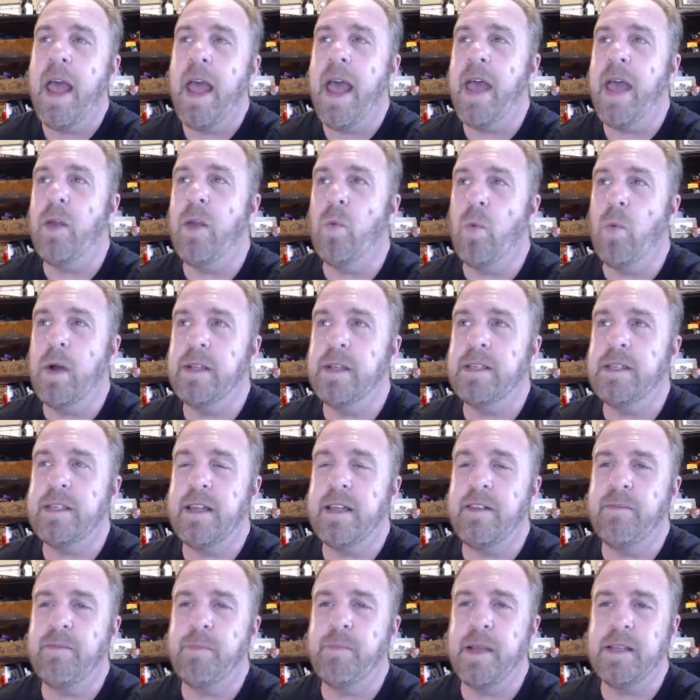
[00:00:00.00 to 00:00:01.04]
And once
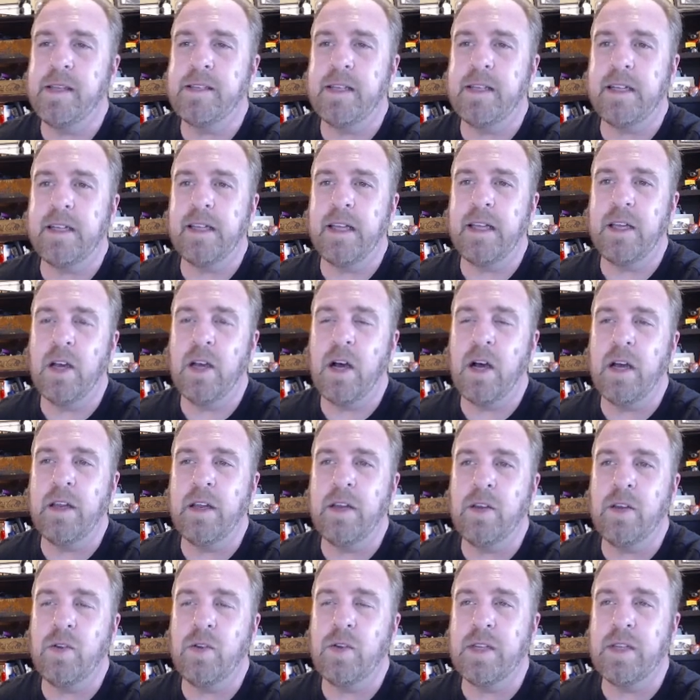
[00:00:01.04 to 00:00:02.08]
they've basically gone
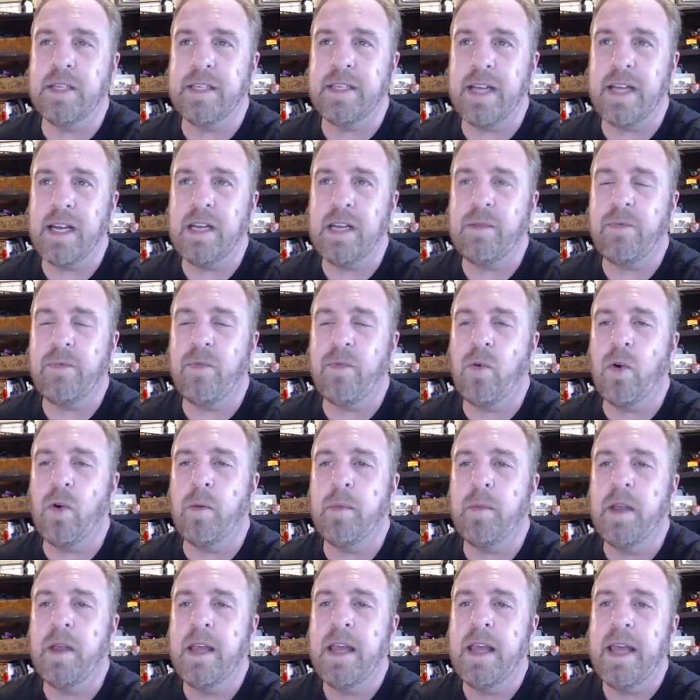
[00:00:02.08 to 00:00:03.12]
into the sign up
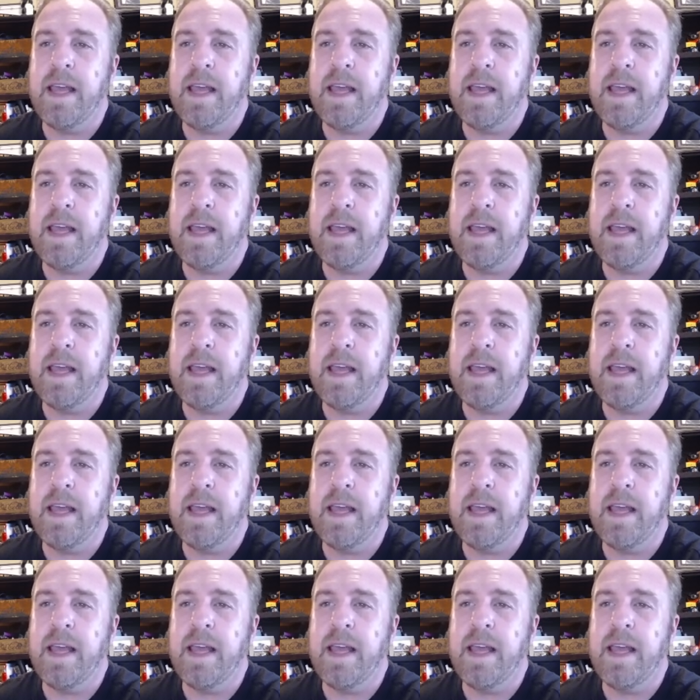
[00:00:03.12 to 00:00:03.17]
form,